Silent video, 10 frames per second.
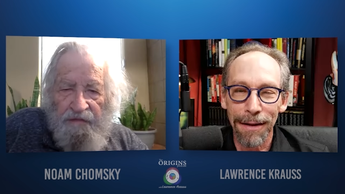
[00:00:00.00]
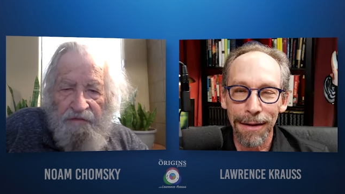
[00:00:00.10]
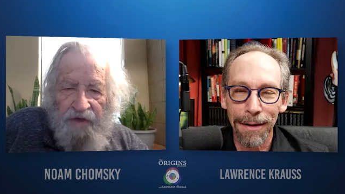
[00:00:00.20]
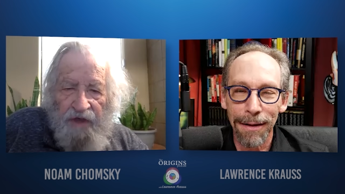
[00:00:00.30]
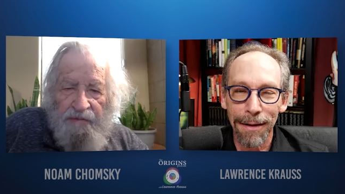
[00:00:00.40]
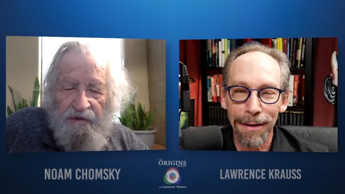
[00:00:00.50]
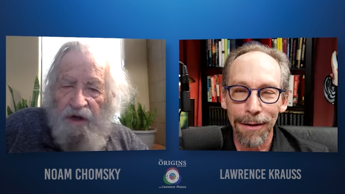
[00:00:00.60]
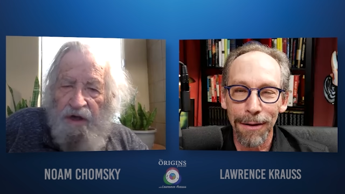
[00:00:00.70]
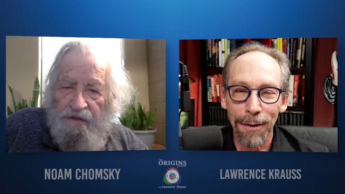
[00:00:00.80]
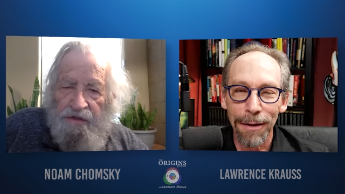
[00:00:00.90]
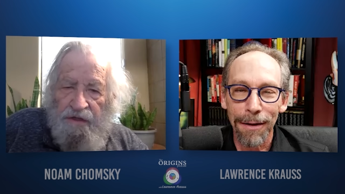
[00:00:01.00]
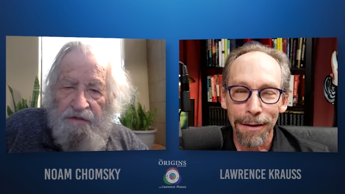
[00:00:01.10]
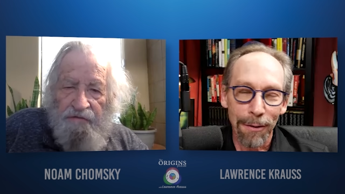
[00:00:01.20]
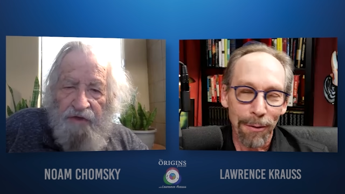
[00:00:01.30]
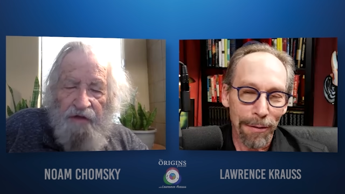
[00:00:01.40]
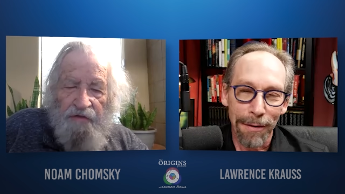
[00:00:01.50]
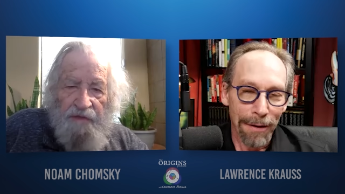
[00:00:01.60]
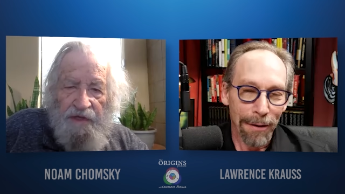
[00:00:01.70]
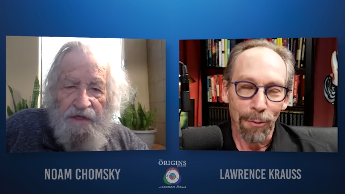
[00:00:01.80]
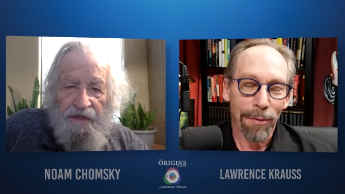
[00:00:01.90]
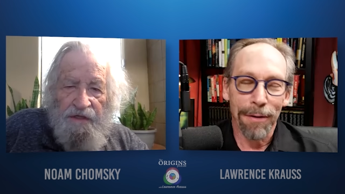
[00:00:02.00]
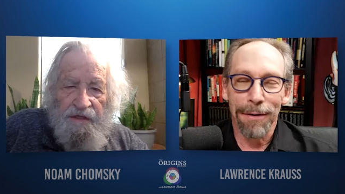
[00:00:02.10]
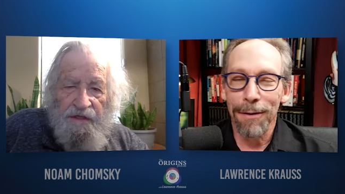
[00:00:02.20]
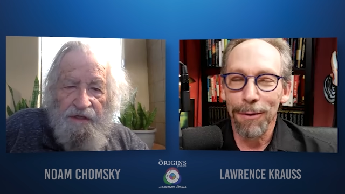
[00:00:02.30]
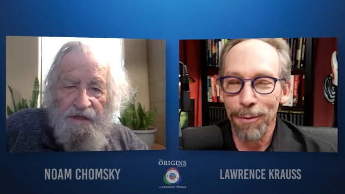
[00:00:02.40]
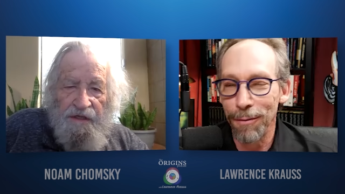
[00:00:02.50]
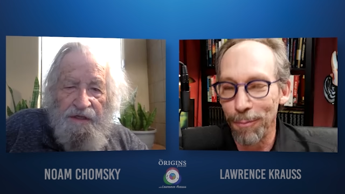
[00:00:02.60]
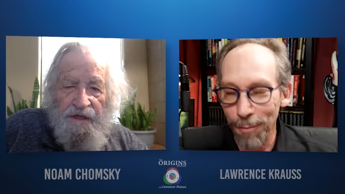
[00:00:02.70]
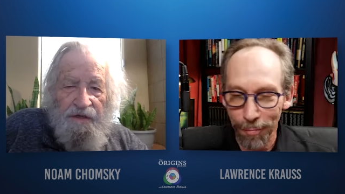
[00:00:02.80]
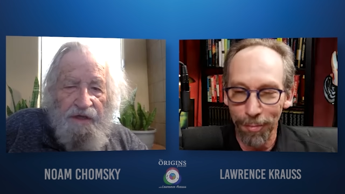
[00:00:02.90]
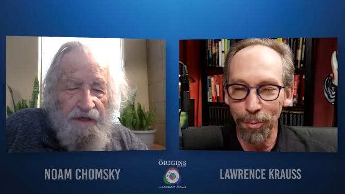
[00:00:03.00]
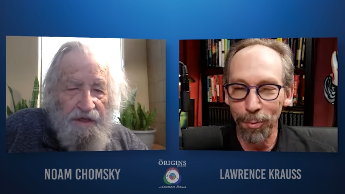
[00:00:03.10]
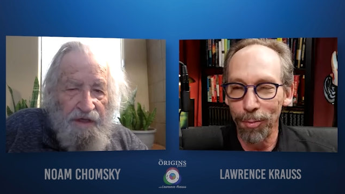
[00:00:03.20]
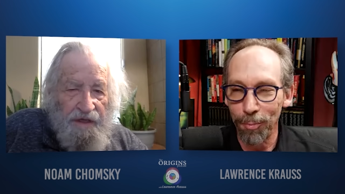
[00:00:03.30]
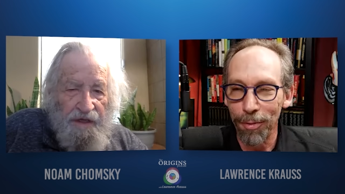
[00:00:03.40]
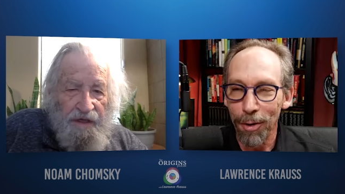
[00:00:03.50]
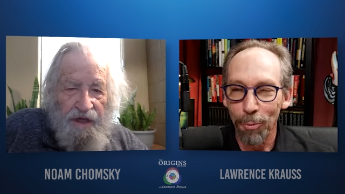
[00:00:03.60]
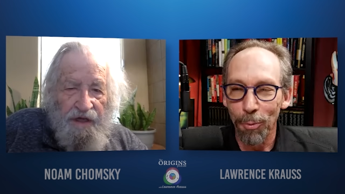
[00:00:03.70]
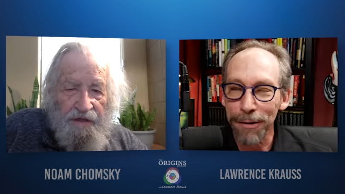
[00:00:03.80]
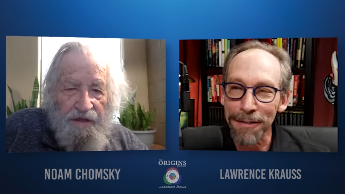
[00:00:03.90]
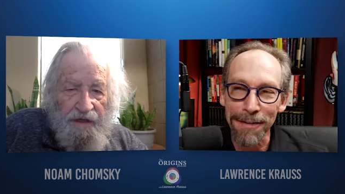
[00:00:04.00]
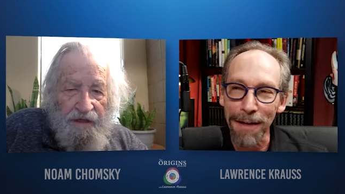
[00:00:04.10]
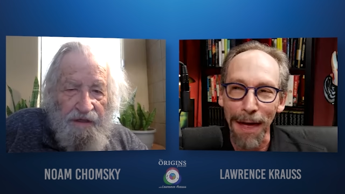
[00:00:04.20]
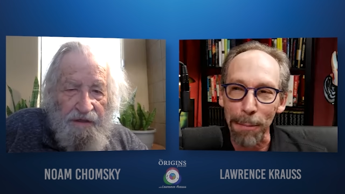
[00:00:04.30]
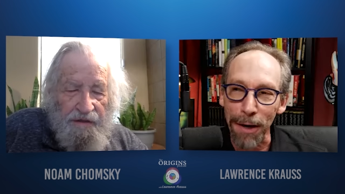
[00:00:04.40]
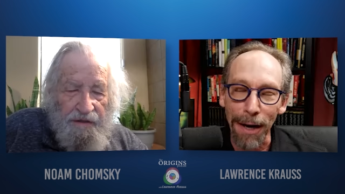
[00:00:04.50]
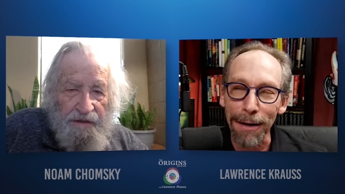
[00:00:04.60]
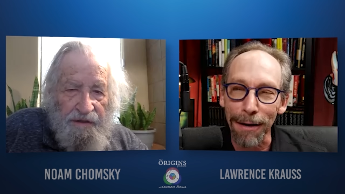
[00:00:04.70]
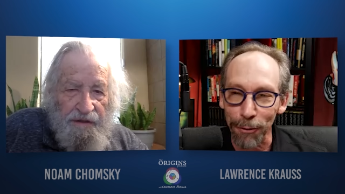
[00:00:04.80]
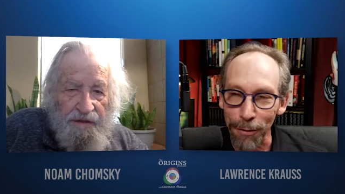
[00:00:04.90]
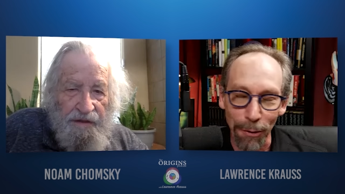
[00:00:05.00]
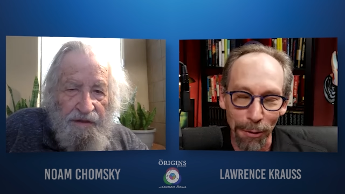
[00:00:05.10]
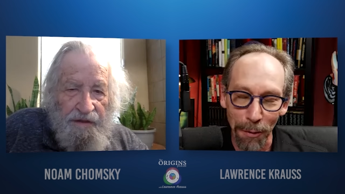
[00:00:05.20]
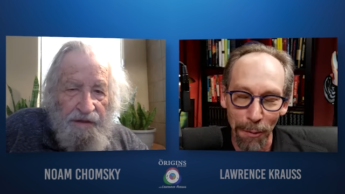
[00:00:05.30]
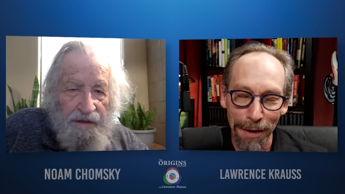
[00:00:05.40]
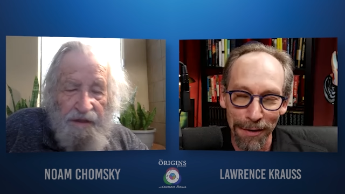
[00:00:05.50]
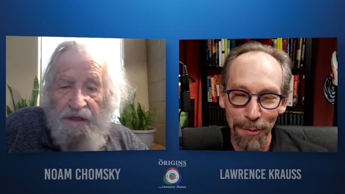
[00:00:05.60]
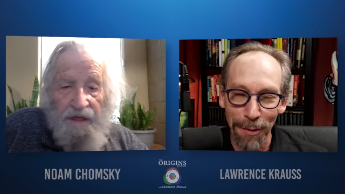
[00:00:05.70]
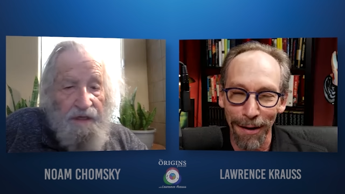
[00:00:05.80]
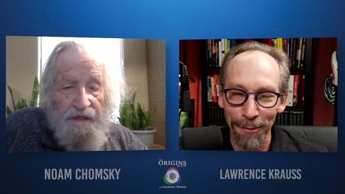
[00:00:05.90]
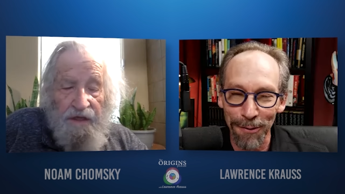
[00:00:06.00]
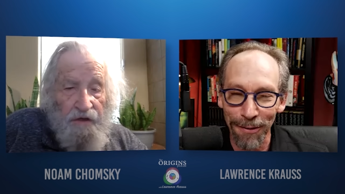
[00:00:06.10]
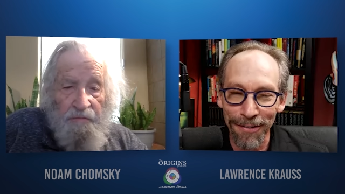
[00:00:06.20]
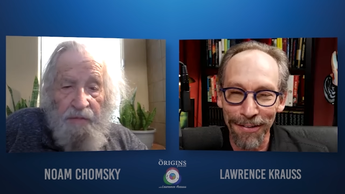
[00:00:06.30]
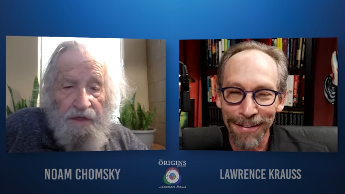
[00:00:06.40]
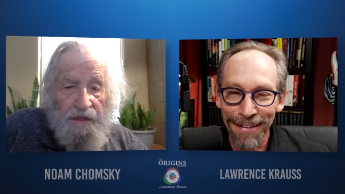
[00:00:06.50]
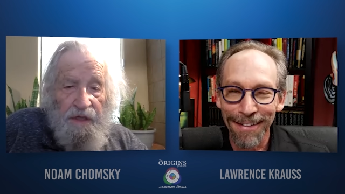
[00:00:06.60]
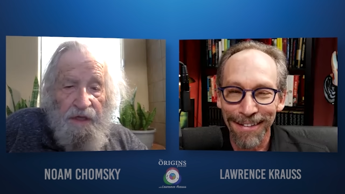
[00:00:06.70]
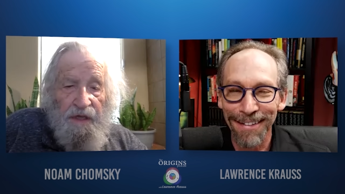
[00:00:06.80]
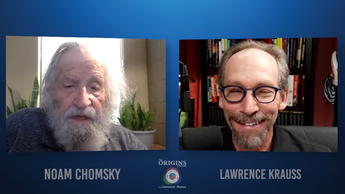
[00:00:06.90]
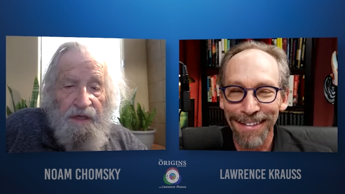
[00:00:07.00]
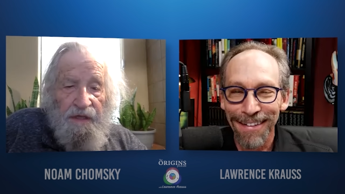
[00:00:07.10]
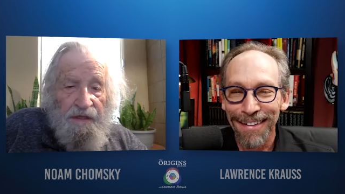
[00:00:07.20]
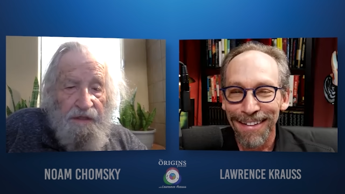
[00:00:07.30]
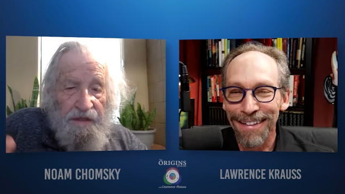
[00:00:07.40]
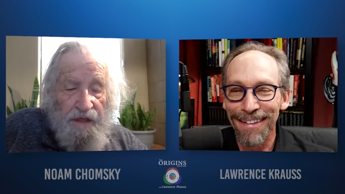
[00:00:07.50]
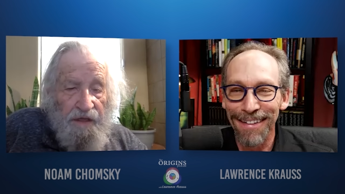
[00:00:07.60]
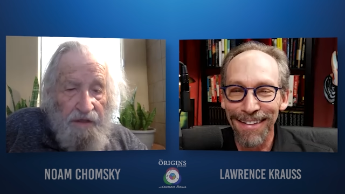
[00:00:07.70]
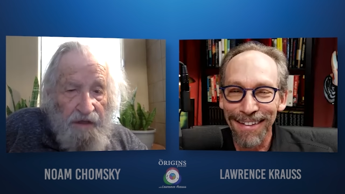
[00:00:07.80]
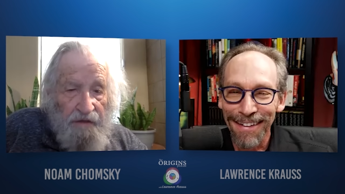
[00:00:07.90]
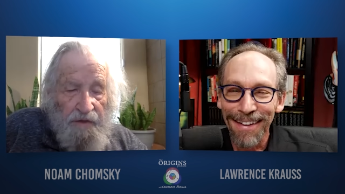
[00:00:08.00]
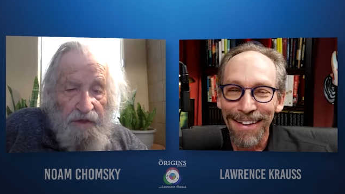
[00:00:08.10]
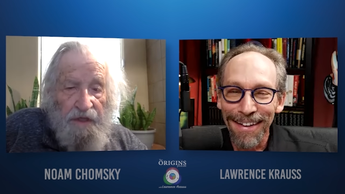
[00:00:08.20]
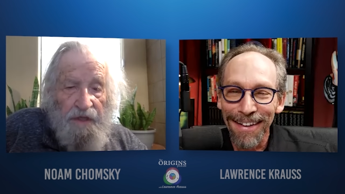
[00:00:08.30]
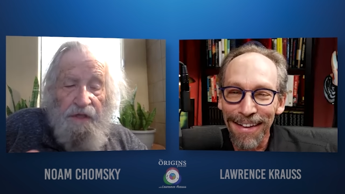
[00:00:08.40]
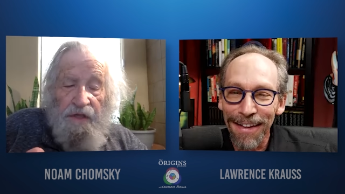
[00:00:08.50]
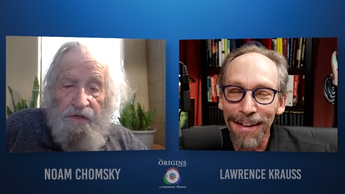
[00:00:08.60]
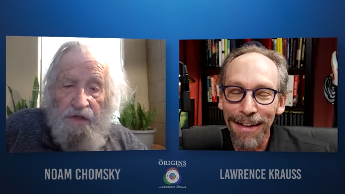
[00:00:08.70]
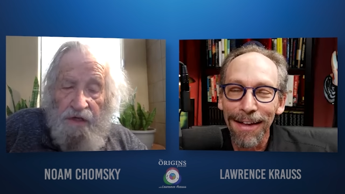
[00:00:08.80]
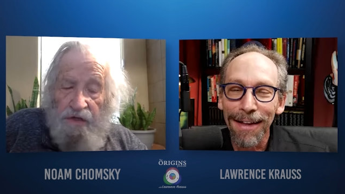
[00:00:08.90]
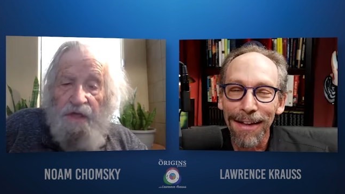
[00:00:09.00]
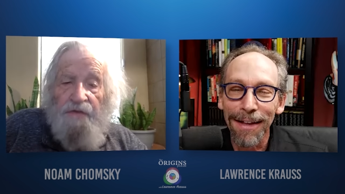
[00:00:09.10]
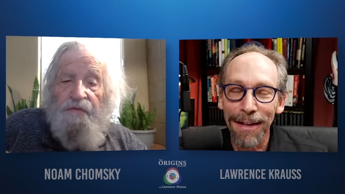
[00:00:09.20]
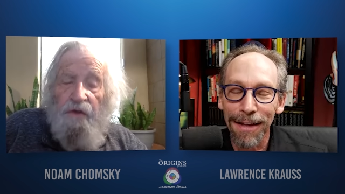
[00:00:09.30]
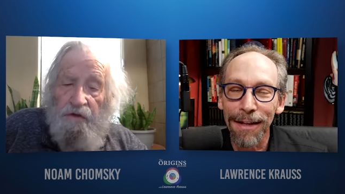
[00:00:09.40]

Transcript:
Speaker 1: vaporized in five minutes. Okay.
Speaker 2: One could say that about any country, North Korea as well, of course. No,
Speaker 1: but not not really. In this case, they have no